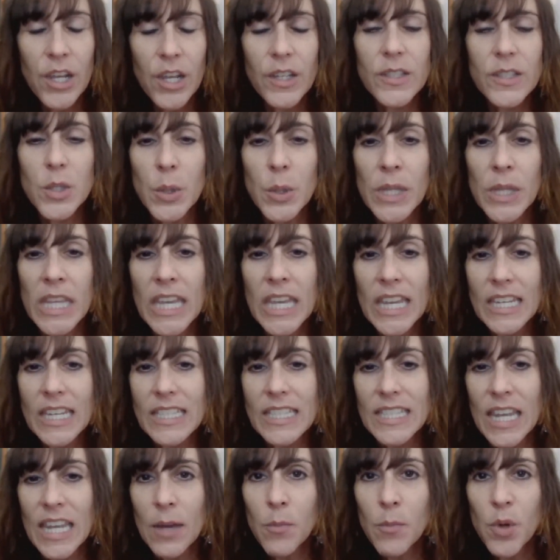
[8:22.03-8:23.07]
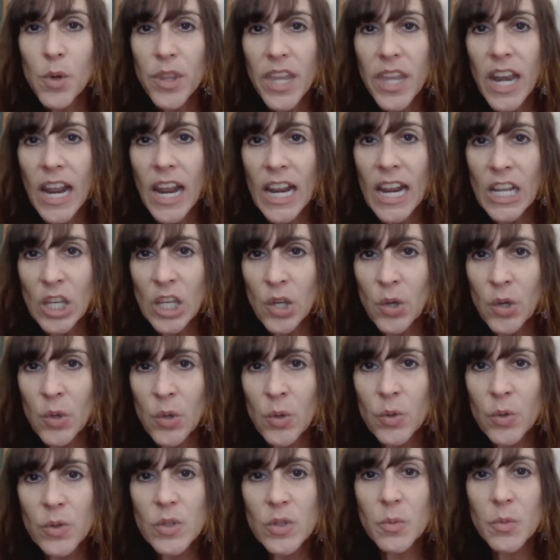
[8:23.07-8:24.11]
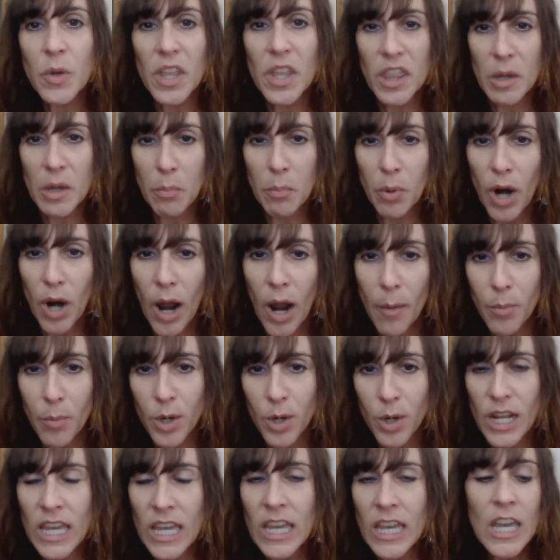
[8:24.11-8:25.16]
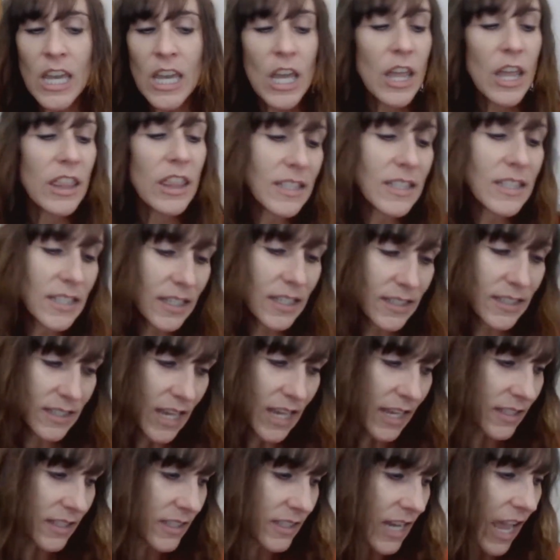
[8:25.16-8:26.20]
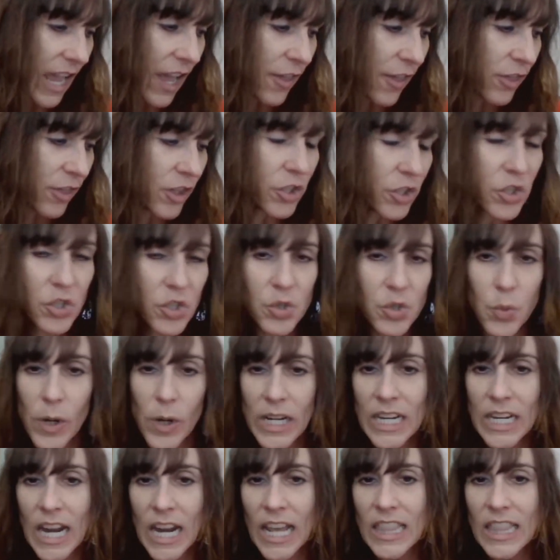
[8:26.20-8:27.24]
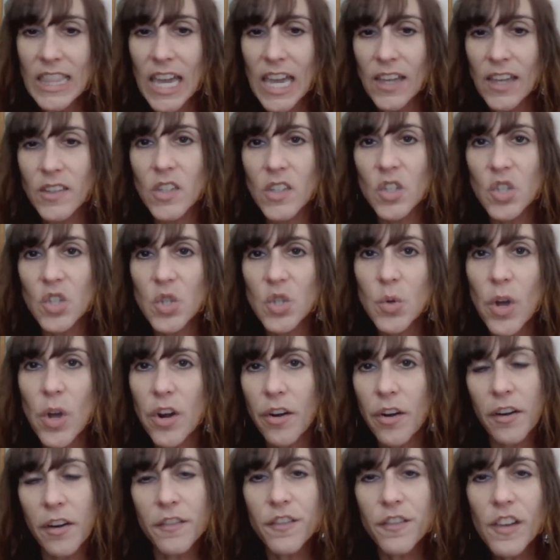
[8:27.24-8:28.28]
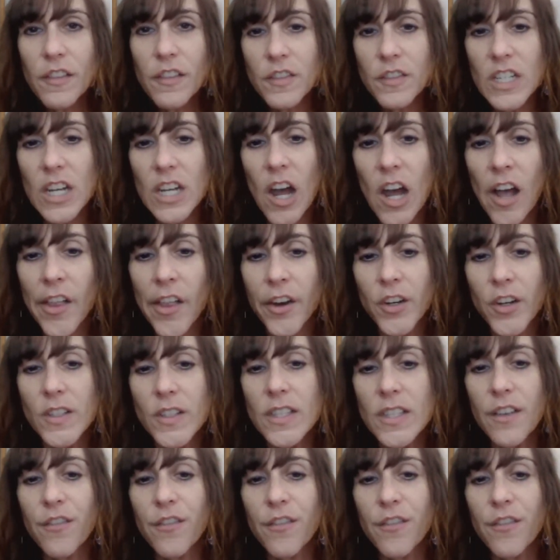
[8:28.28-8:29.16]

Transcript: So in the example that I used with a property that's assessed at the $29,250,